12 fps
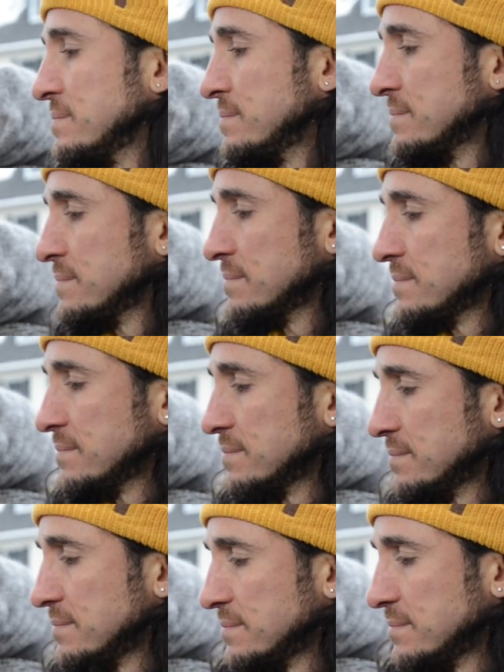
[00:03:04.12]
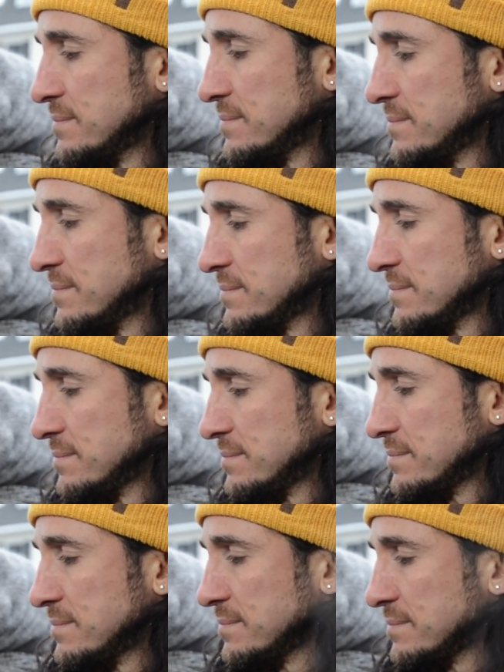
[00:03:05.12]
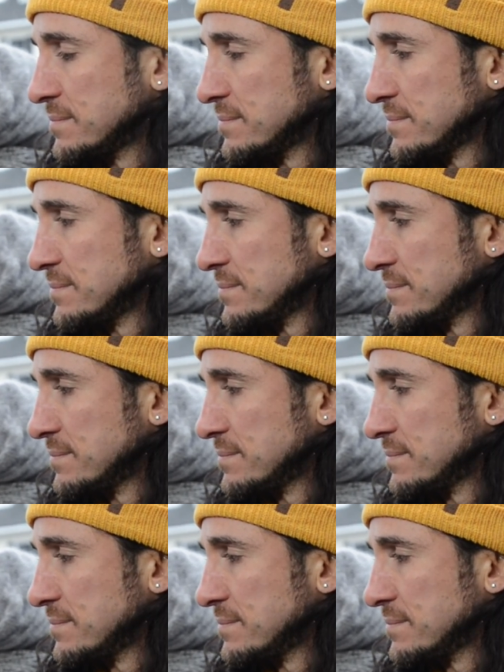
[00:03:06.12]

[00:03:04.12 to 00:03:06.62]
(not speaking)